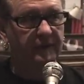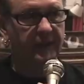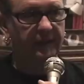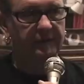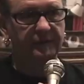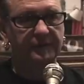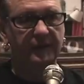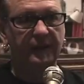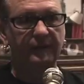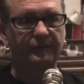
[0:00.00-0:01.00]
tattoo
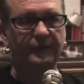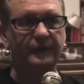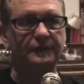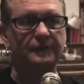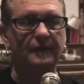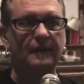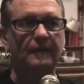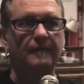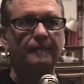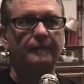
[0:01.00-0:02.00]
side of it is
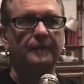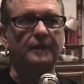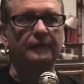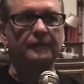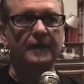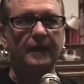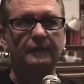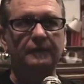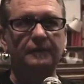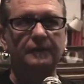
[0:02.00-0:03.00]
because
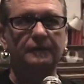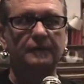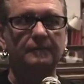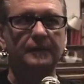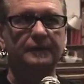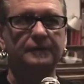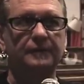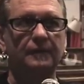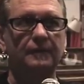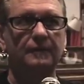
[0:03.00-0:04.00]
tattoo used to be
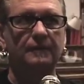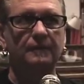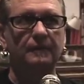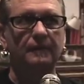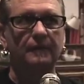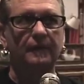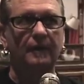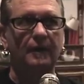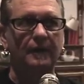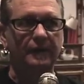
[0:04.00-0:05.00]
so
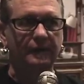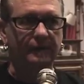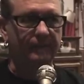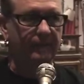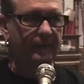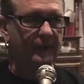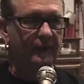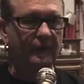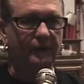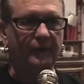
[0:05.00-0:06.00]
guarded.
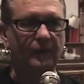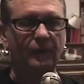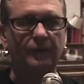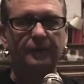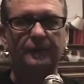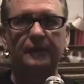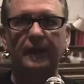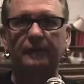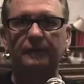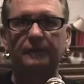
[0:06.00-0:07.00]
The older
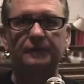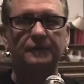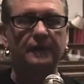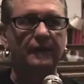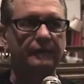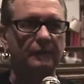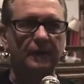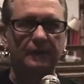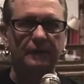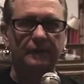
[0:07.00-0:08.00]
tattooers never
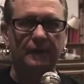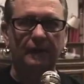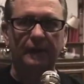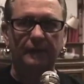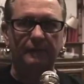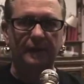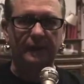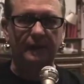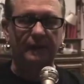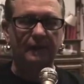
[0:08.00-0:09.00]
wanted to tell
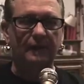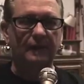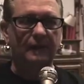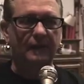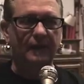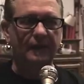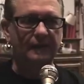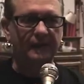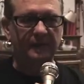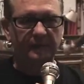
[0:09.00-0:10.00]
anybody
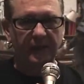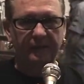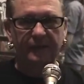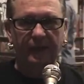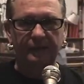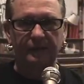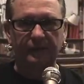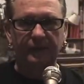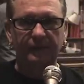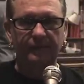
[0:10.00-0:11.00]
anything about
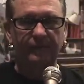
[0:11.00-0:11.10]
tattooing.